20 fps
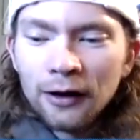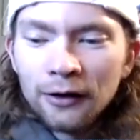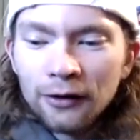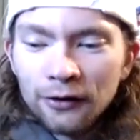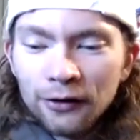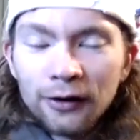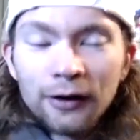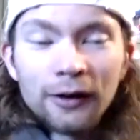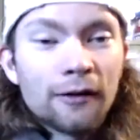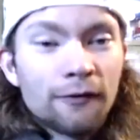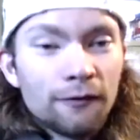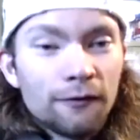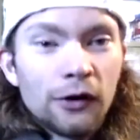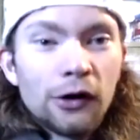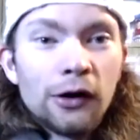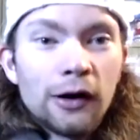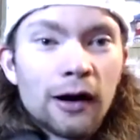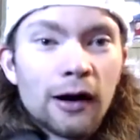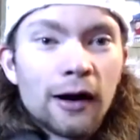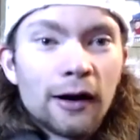like
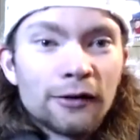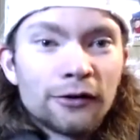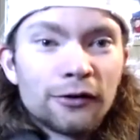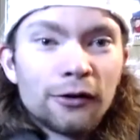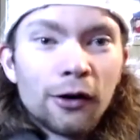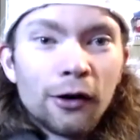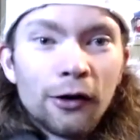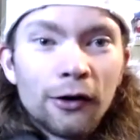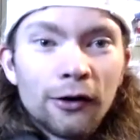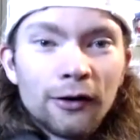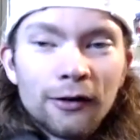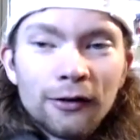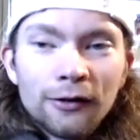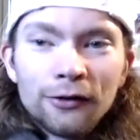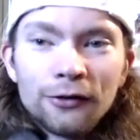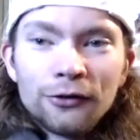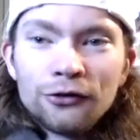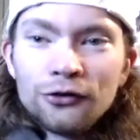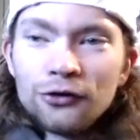very hot start and